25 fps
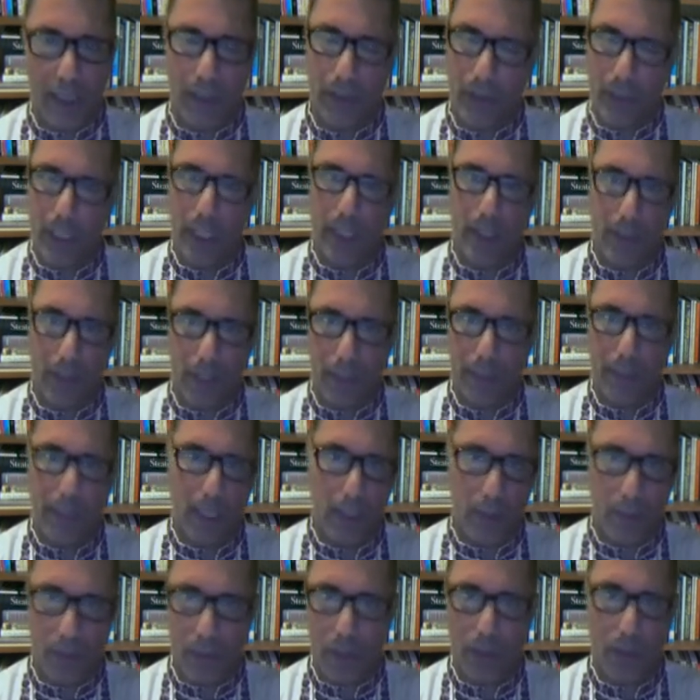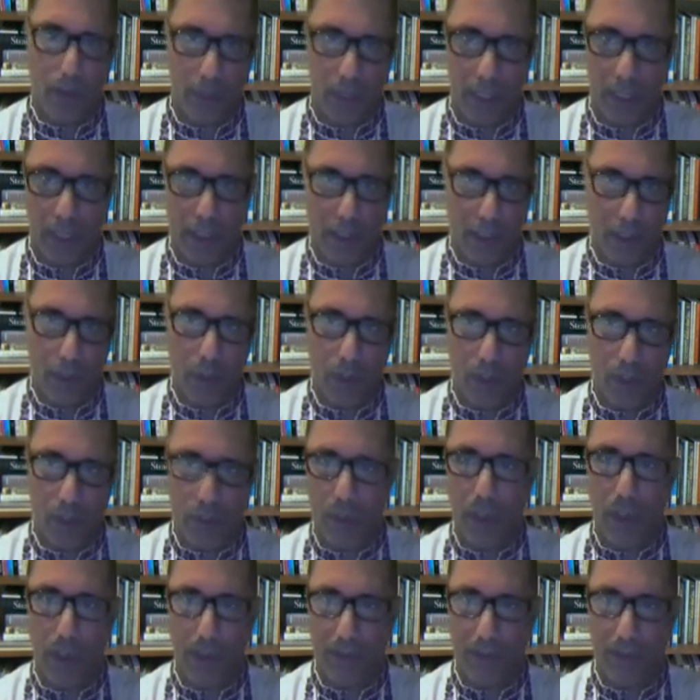Okay, Crimea was okay. It was one-off.